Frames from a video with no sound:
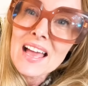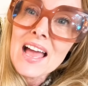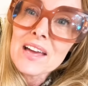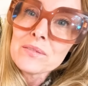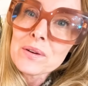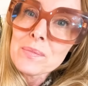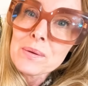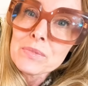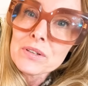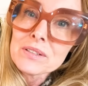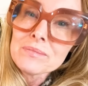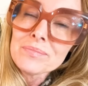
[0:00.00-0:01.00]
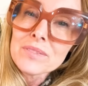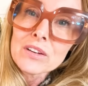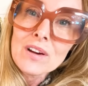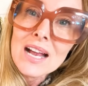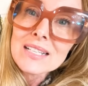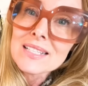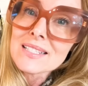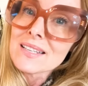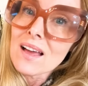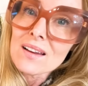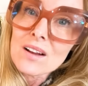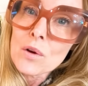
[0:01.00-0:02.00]
And remember, the grass is
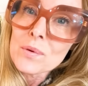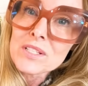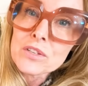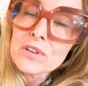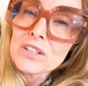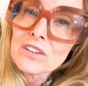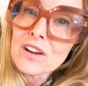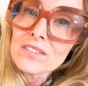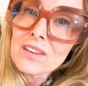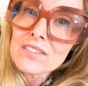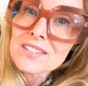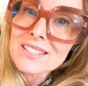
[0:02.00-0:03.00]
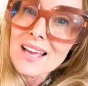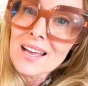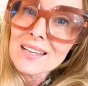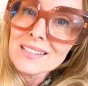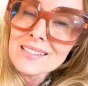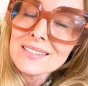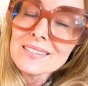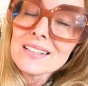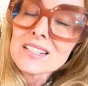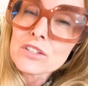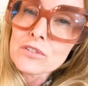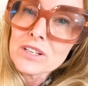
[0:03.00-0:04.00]
not always greener on the other side.
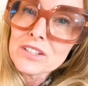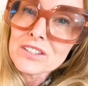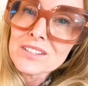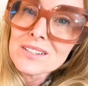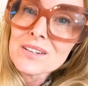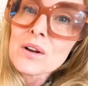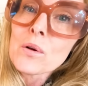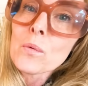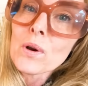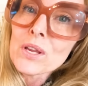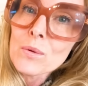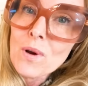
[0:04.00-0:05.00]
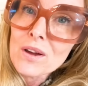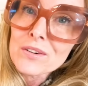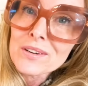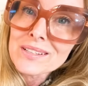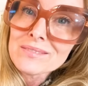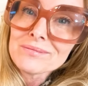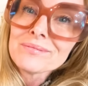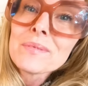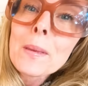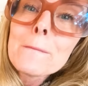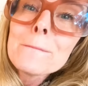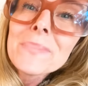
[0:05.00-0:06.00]
It's greener where you water it.
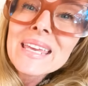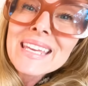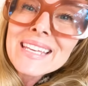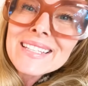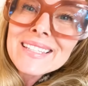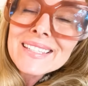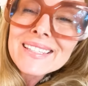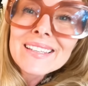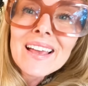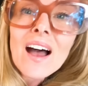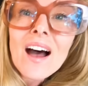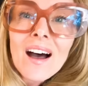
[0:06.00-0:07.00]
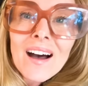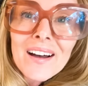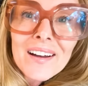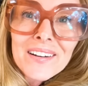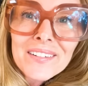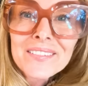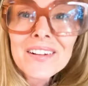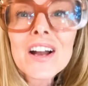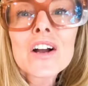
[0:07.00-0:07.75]
Peace of